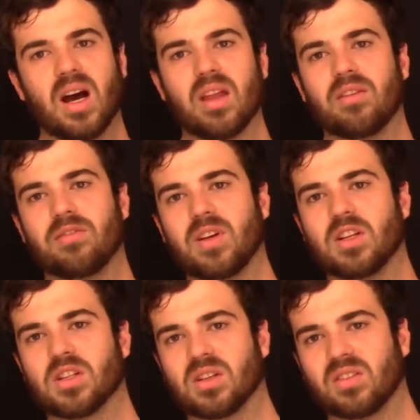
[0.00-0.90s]
other
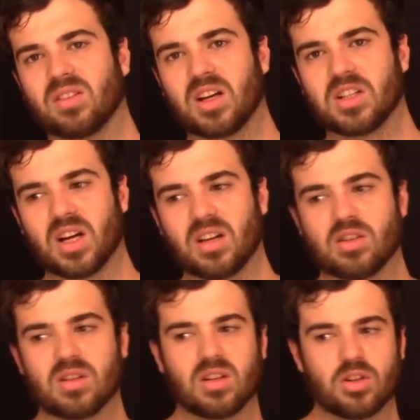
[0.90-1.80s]
features, such
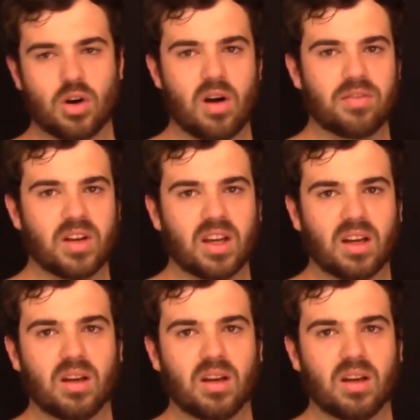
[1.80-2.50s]
as the drafting